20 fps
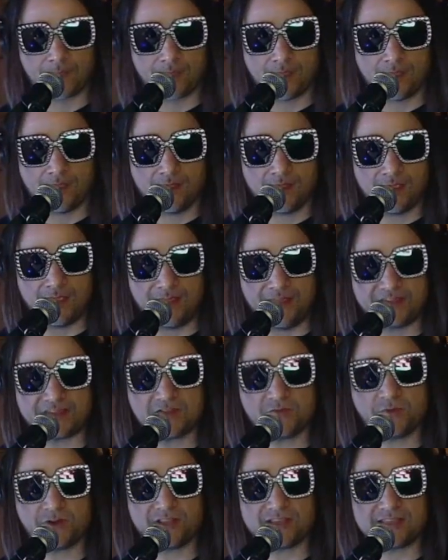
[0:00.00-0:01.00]
Yeah, this is
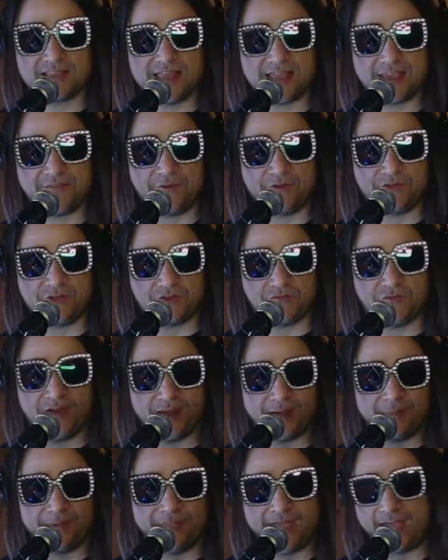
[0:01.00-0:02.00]
what it's like if you just fight
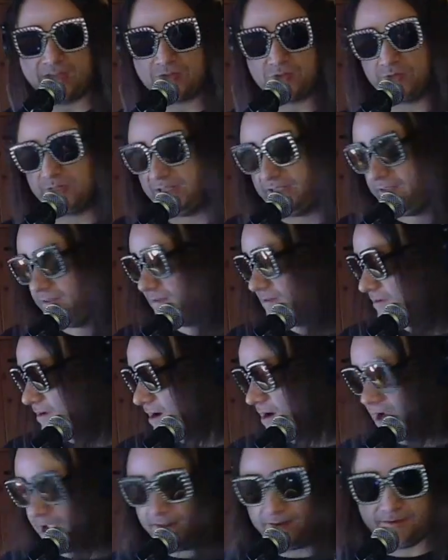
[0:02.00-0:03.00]
him casually. All
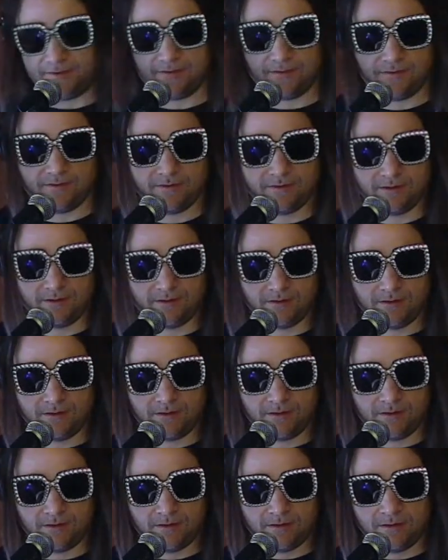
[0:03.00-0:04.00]
right.
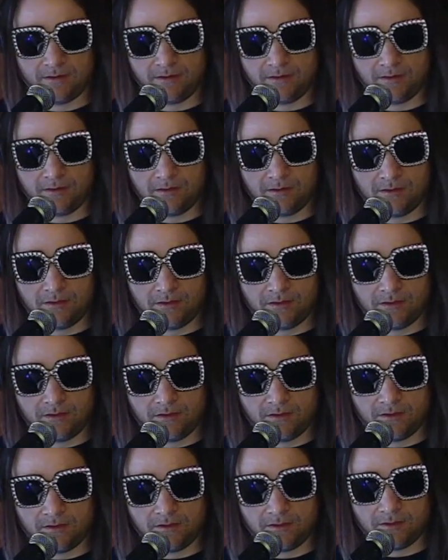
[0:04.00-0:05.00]

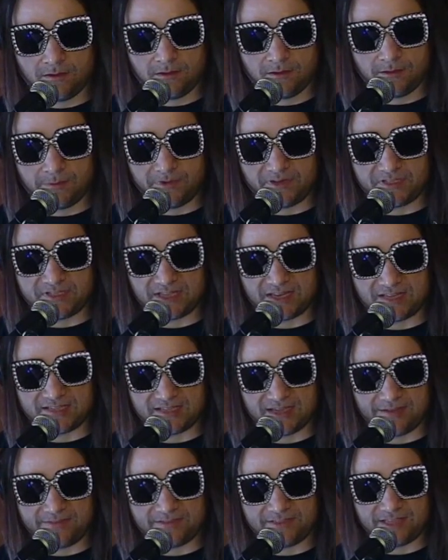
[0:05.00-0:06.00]
I'm going to set a
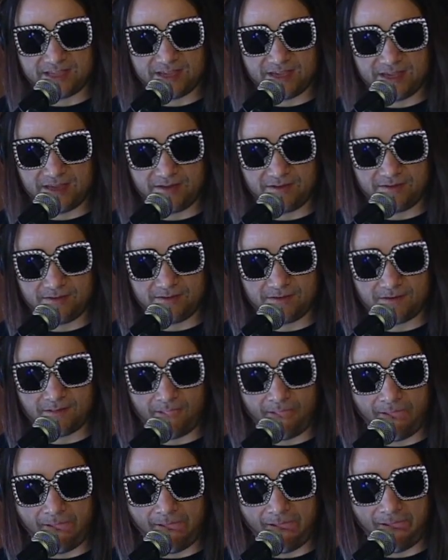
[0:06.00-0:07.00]
save state.
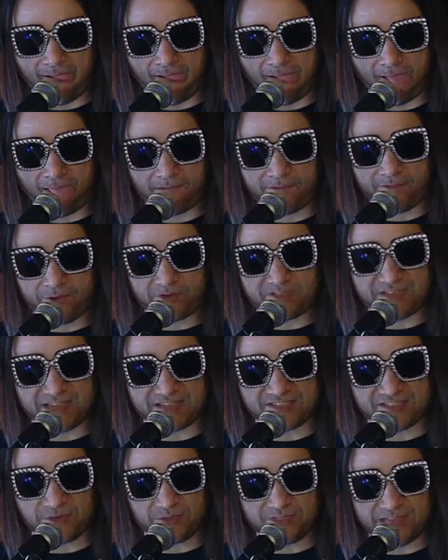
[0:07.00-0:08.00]
Notice he has
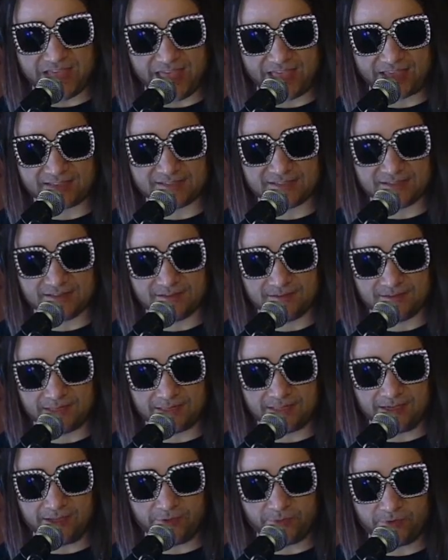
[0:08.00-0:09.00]
no text. Like the
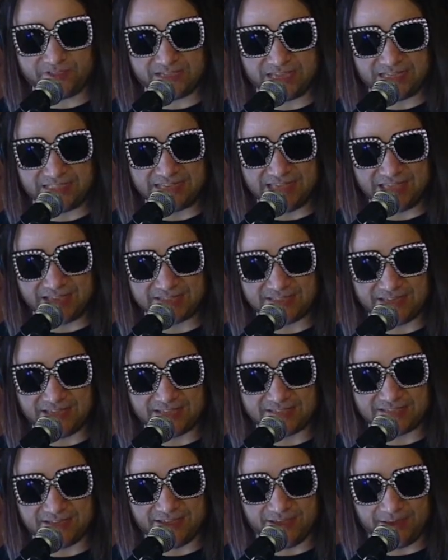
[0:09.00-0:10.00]
other ones had text, he has
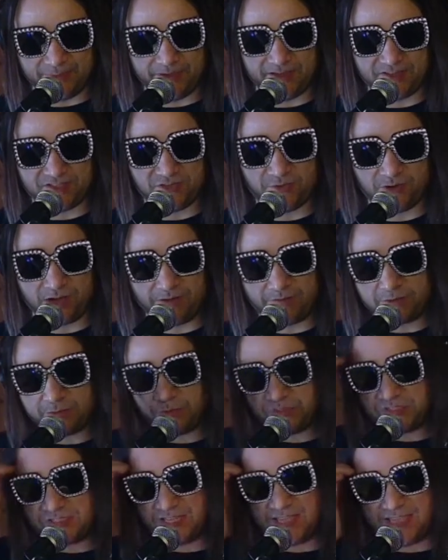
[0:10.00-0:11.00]
none because you were never
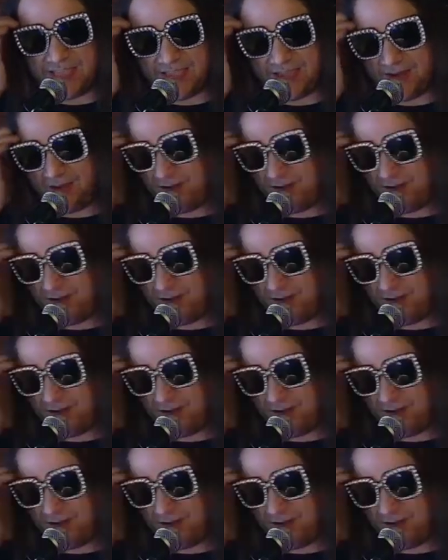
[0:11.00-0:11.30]
supposed to get here.